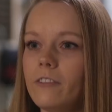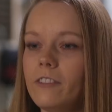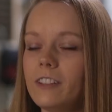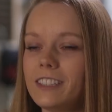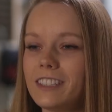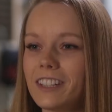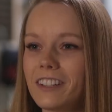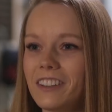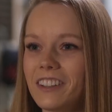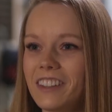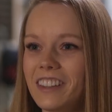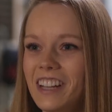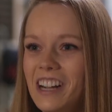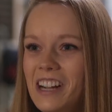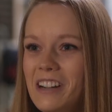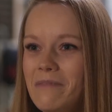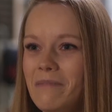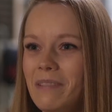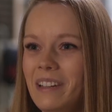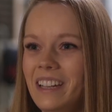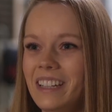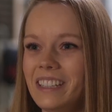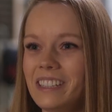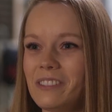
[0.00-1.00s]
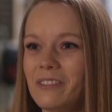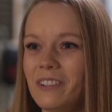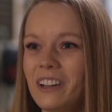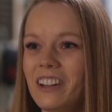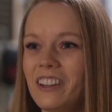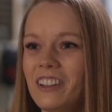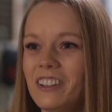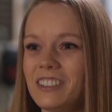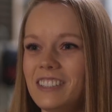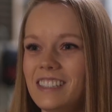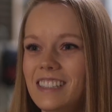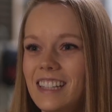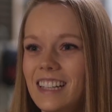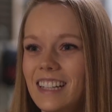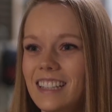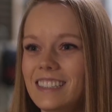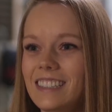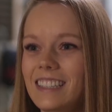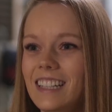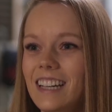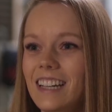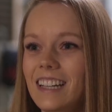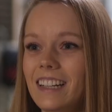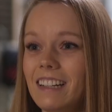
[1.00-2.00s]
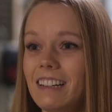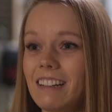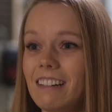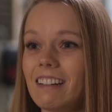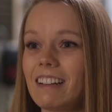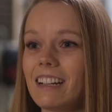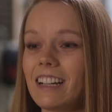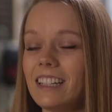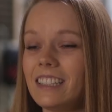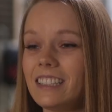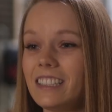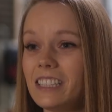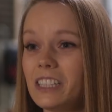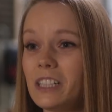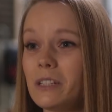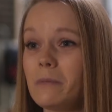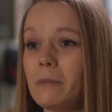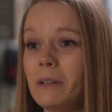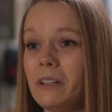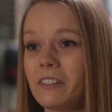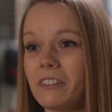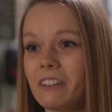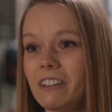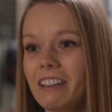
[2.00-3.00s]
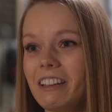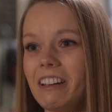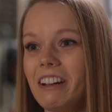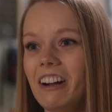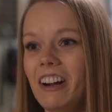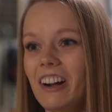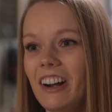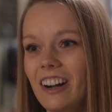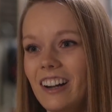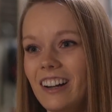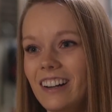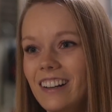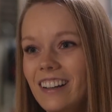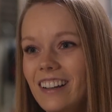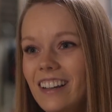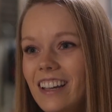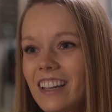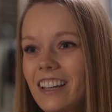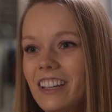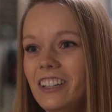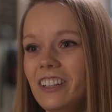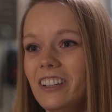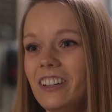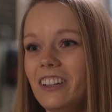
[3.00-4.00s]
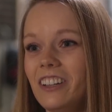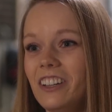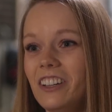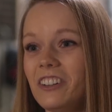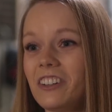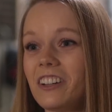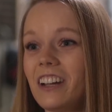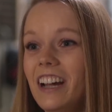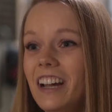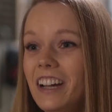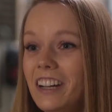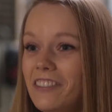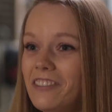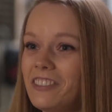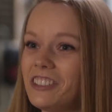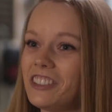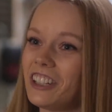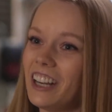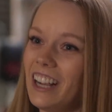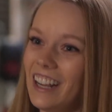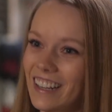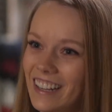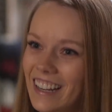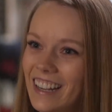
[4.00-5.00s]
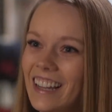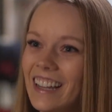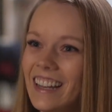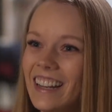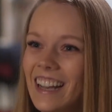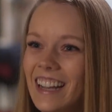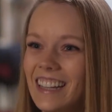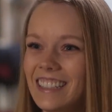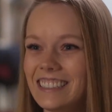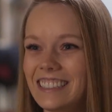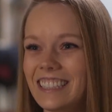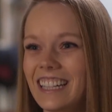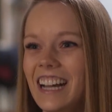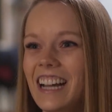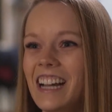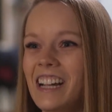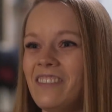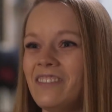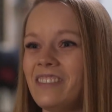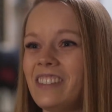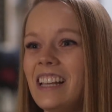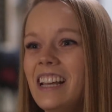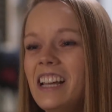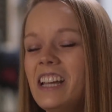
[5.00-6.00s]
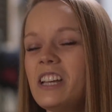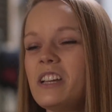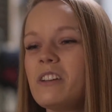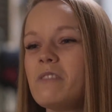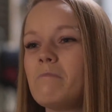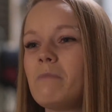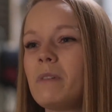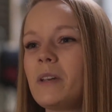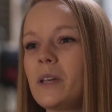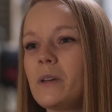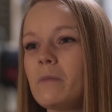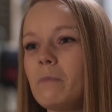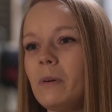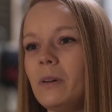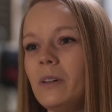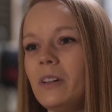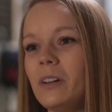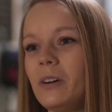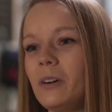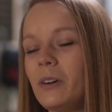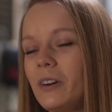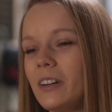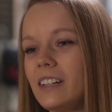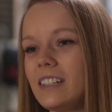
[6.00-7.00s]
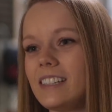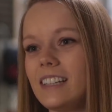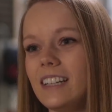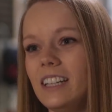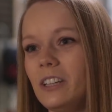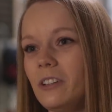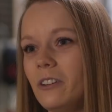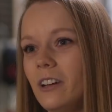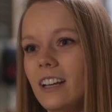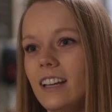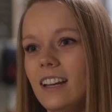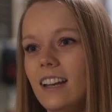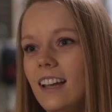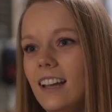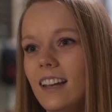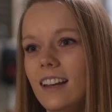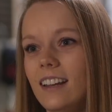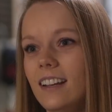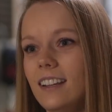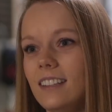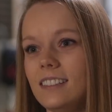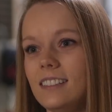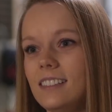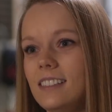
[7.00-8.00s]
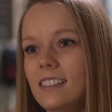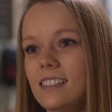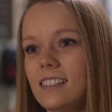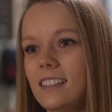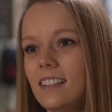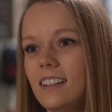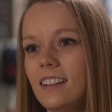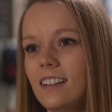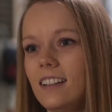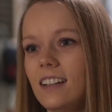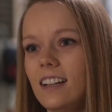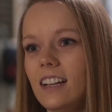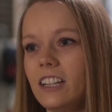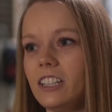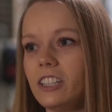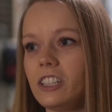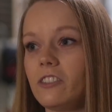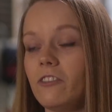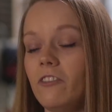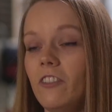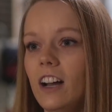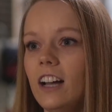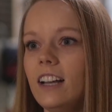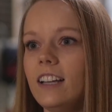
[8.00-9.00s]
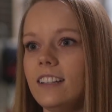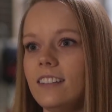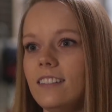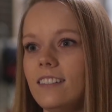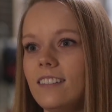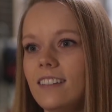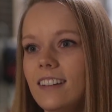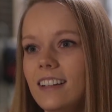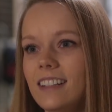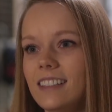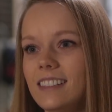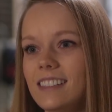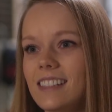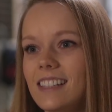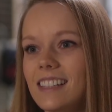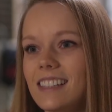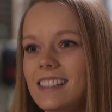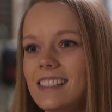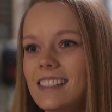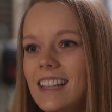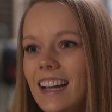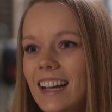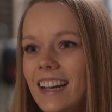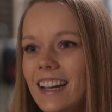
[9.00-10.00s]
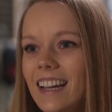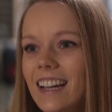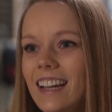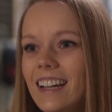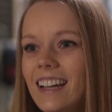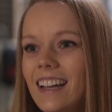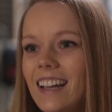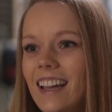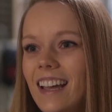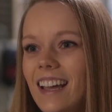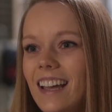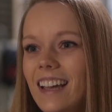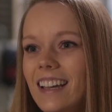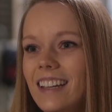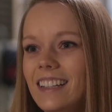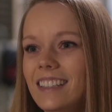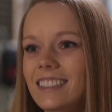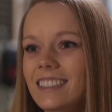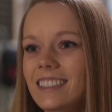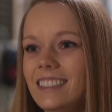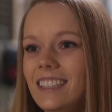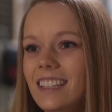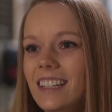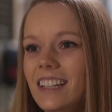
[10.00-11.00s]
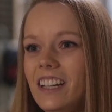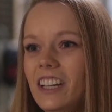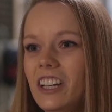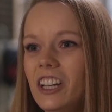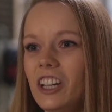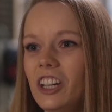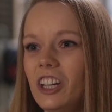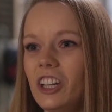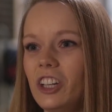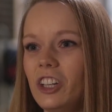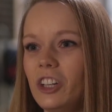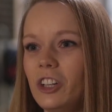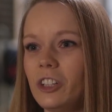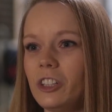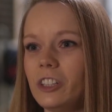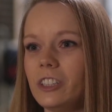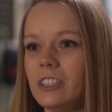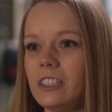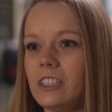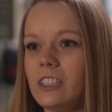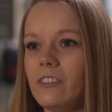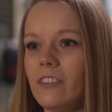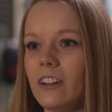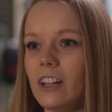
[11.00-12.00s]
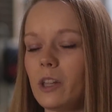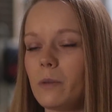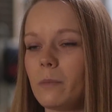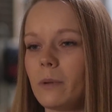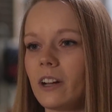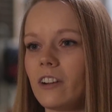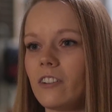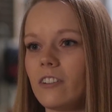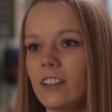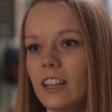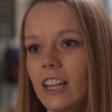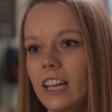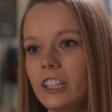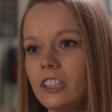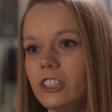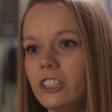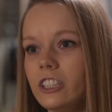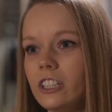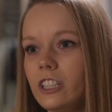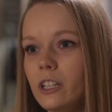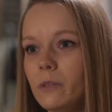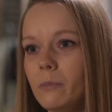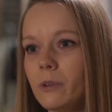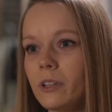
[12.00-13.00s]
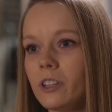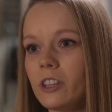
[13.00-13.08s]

Physical therapy is one of those things that gets to be really hard and you kind of dread it at times, but you pull a horse into it and it's fun, it's exciting, and you're developing a relationship